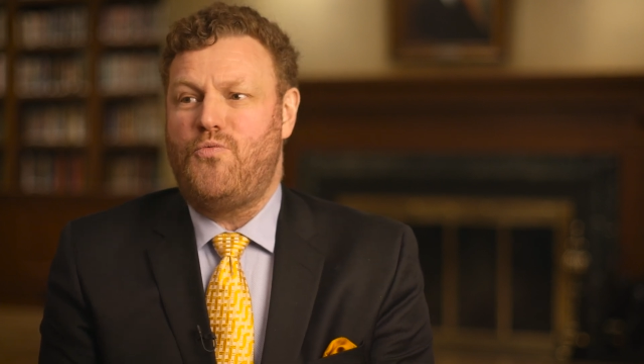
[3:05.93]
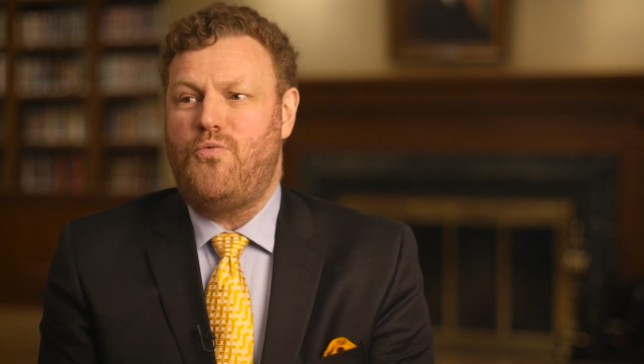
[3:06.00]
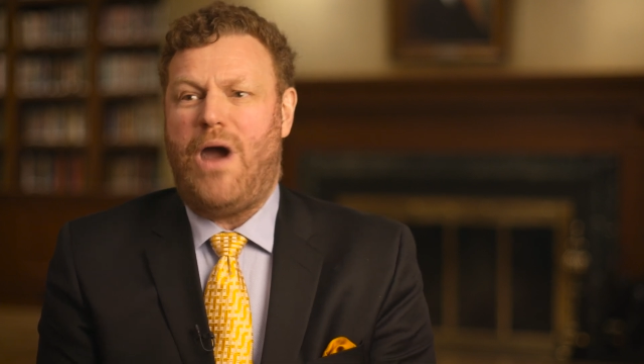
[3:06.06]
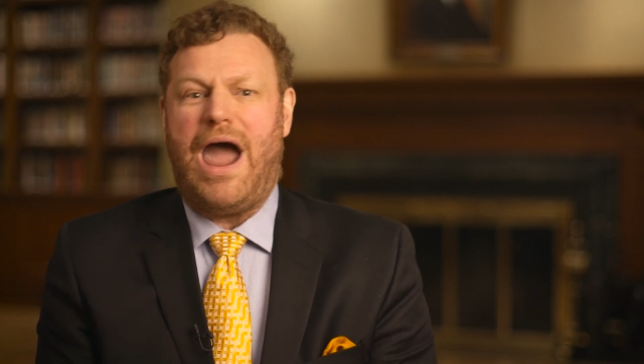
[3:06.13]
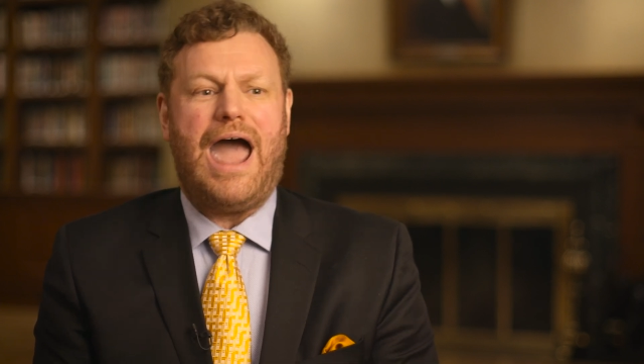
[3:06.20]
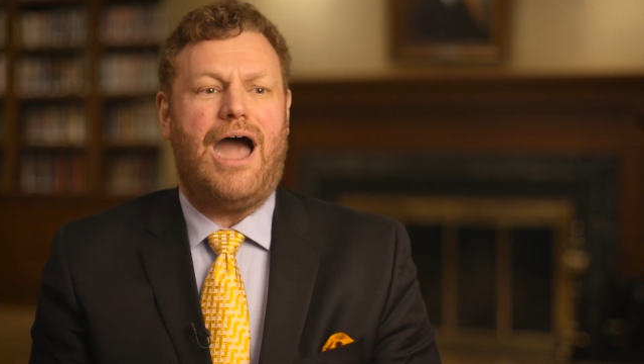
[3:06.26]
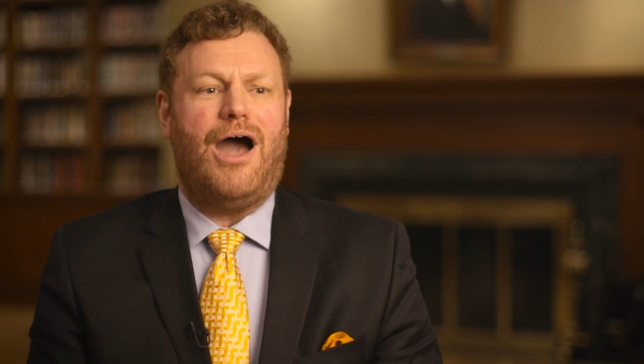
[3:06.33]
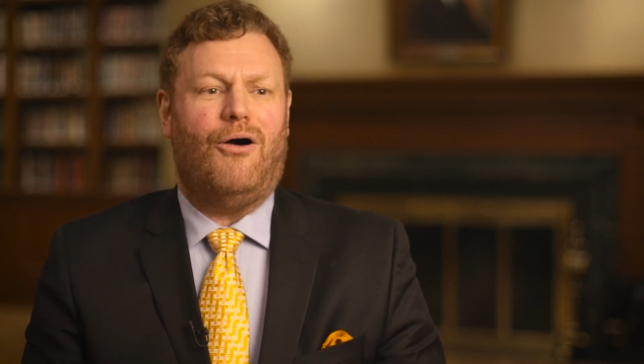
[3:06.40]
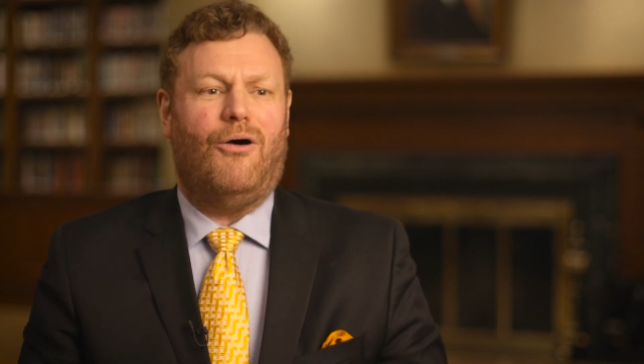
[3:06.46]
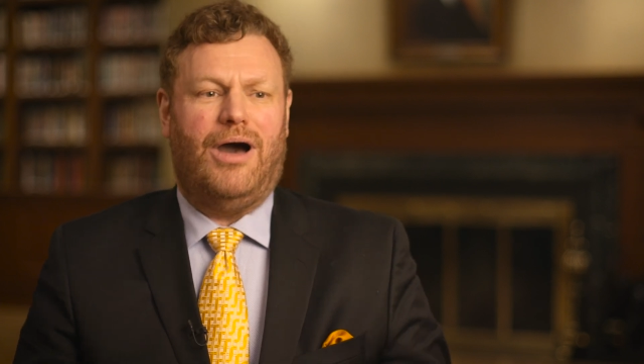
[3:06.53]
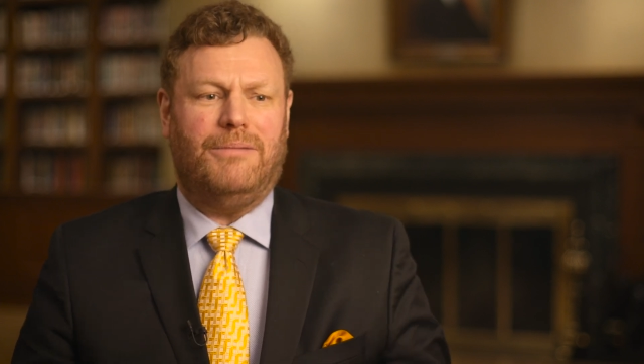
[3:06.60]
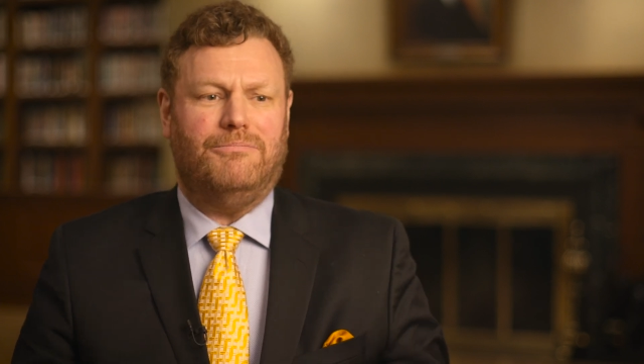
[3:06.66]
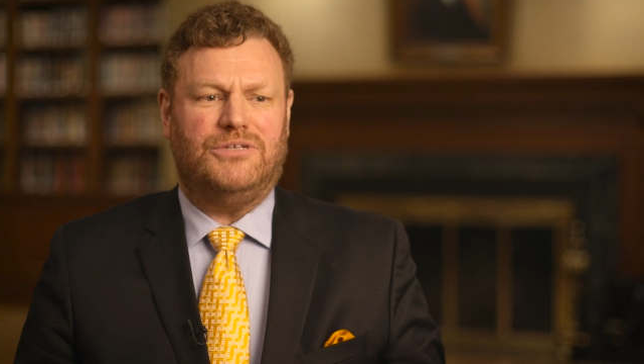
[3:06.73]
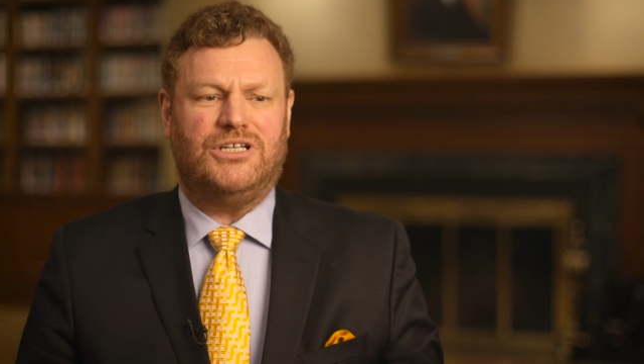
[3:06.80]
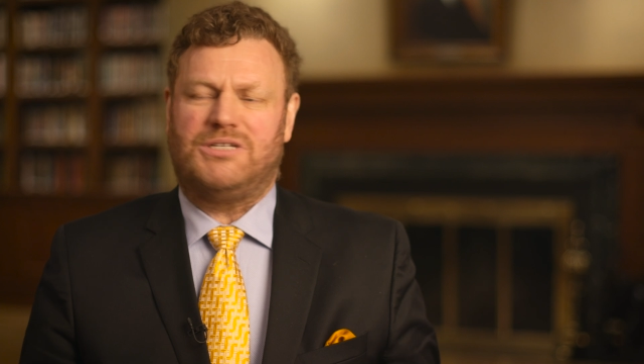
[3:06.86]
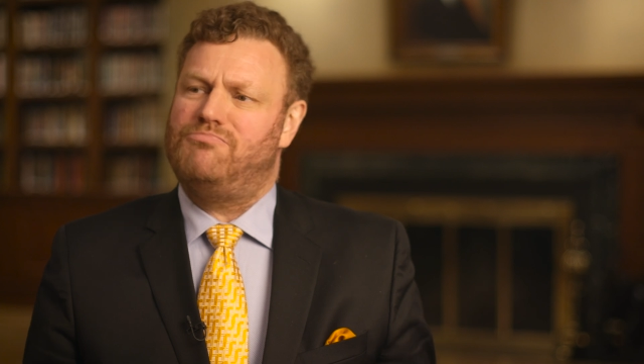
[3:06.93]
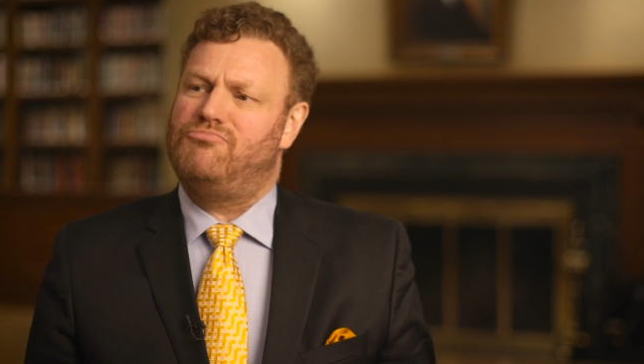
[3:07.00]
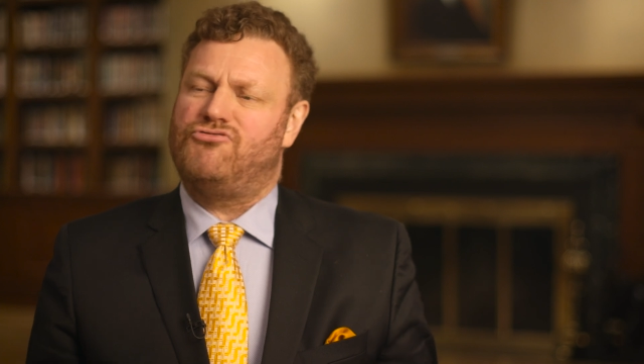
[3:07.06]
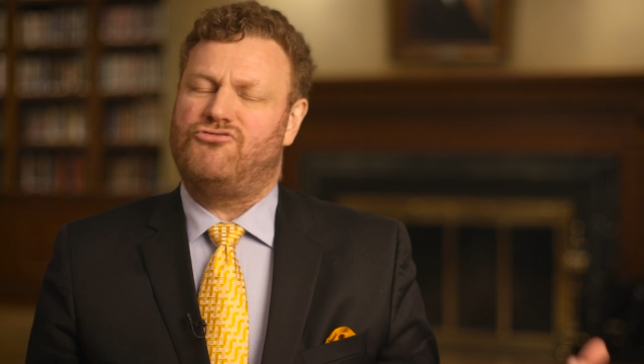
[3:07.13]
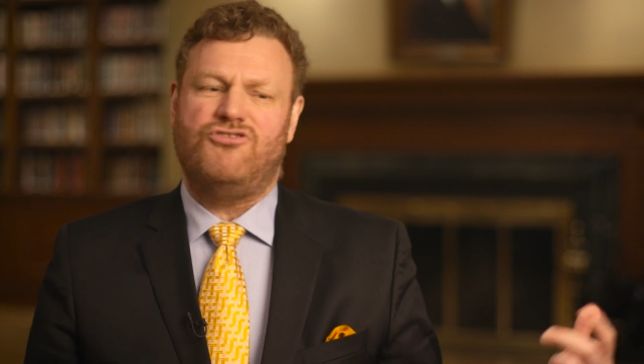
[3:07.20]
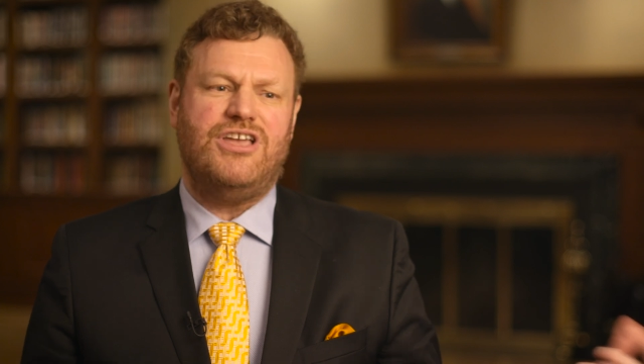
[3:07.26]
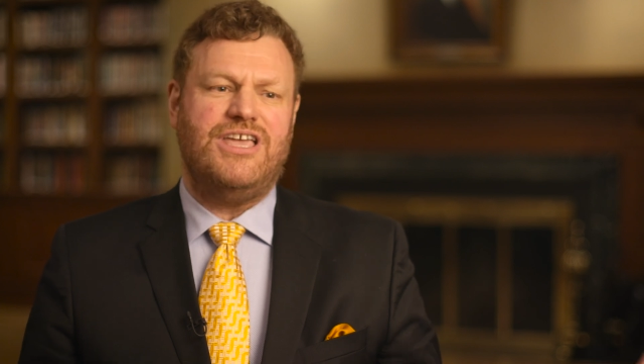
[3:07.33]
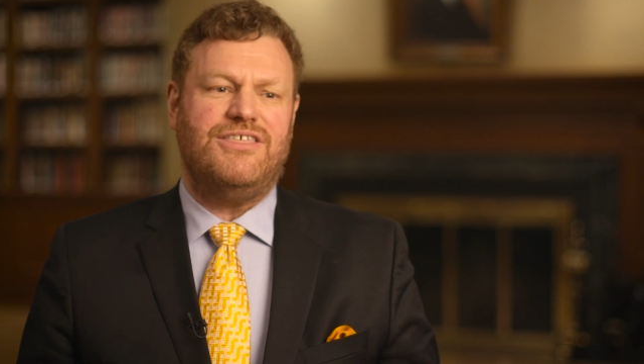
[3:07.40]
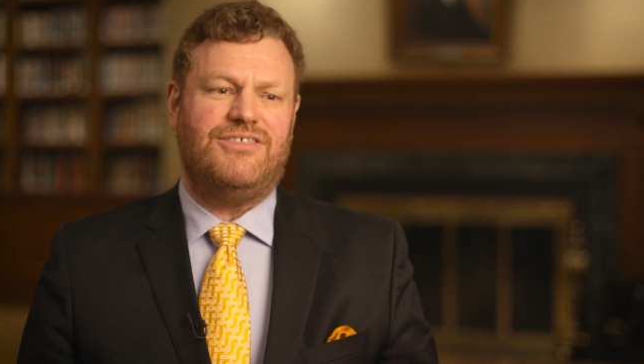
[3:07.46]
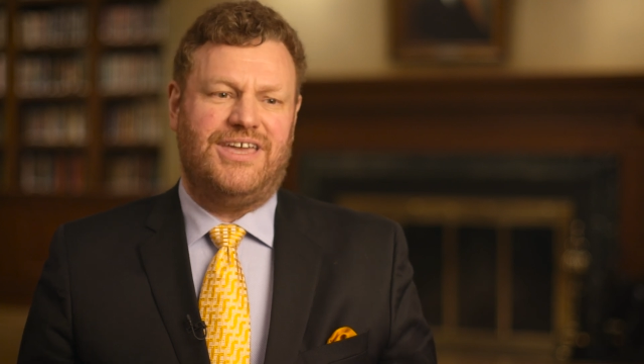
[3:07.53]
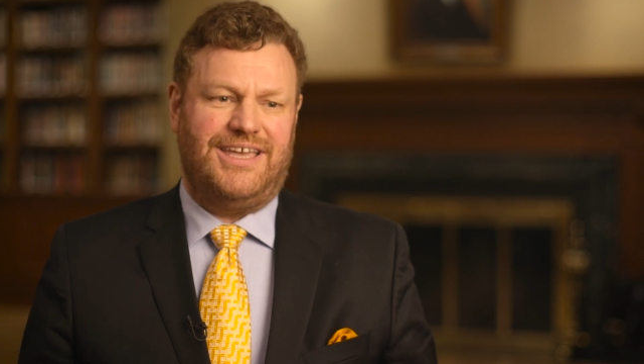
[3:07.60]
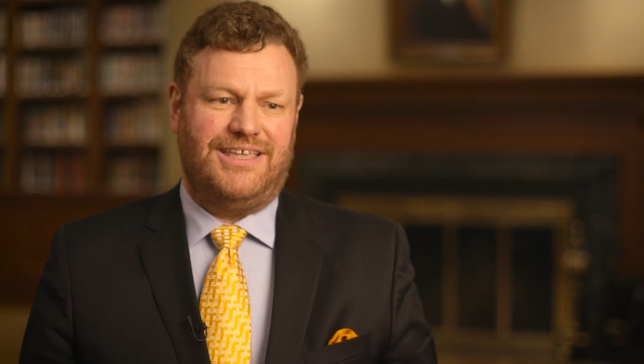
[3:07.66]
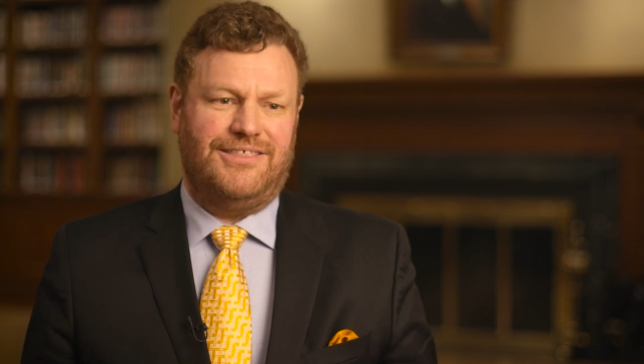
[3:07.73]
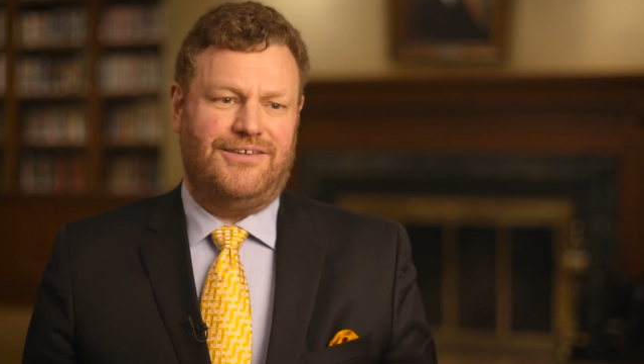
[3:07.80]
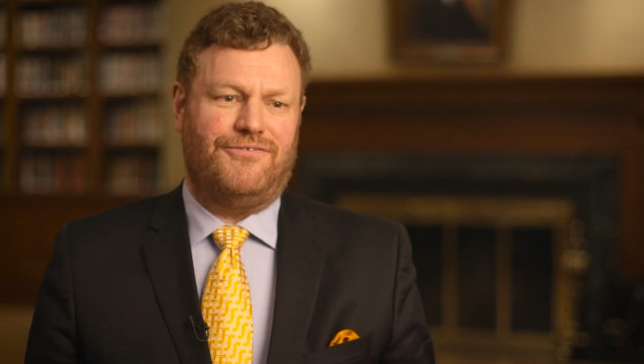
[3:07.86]
wow, I'm just
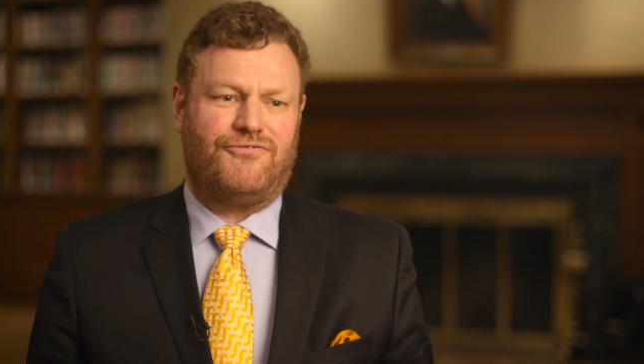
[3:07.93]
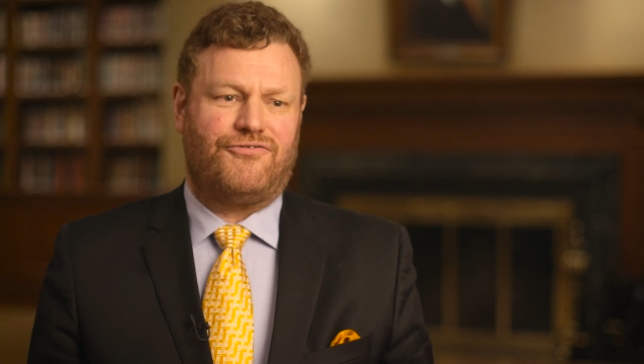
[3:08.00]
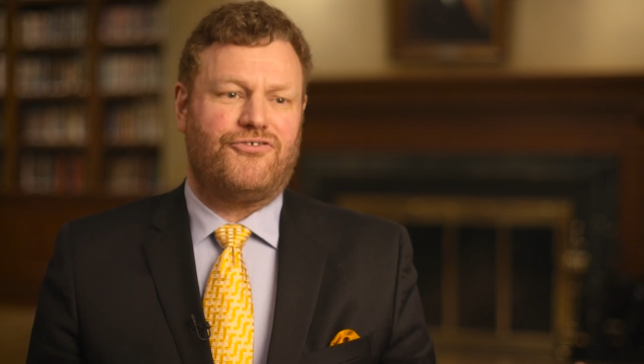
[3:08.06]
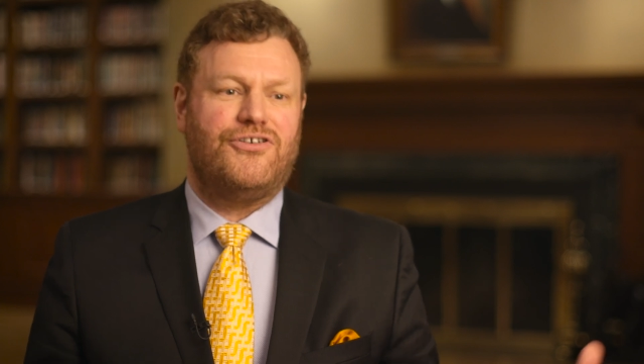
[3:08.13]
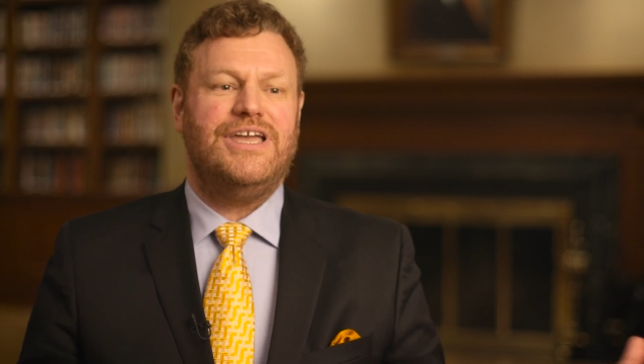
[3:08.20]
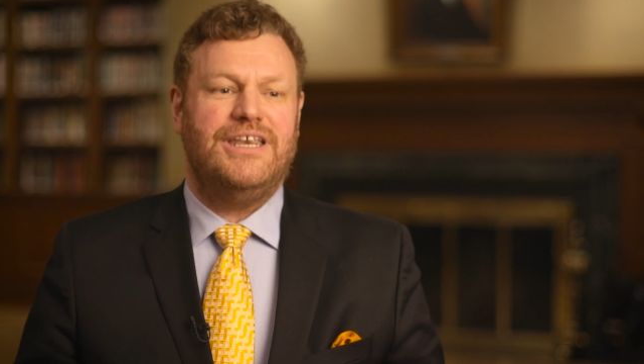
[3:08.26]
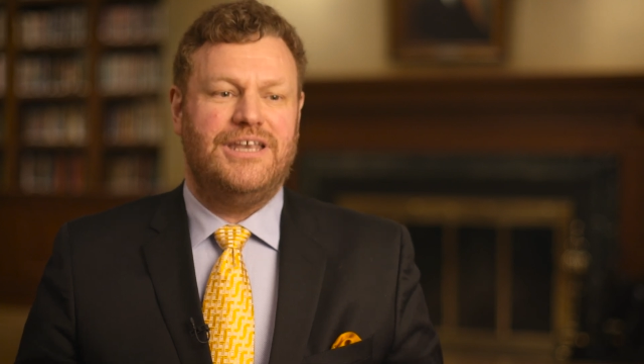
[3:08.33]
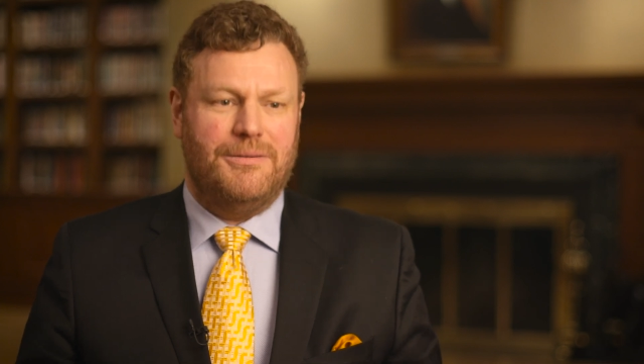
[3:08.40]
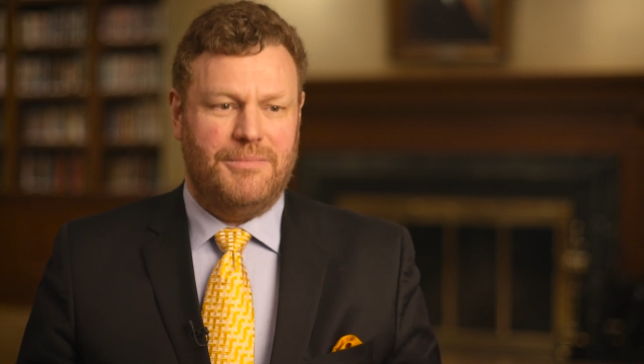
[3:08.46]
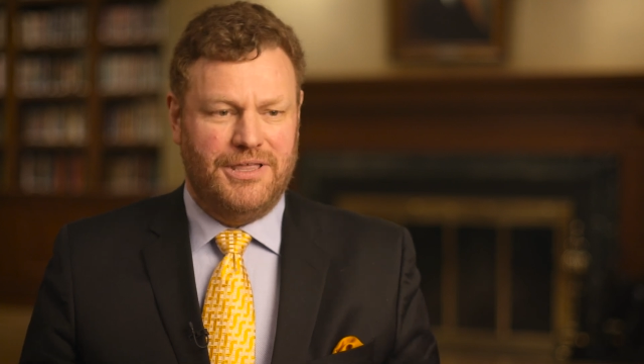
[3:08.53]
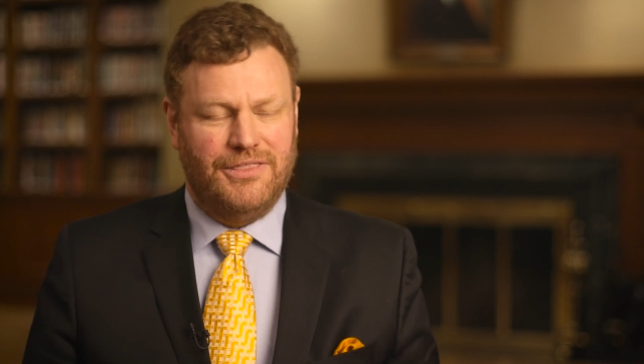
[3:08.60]
breathing the freedom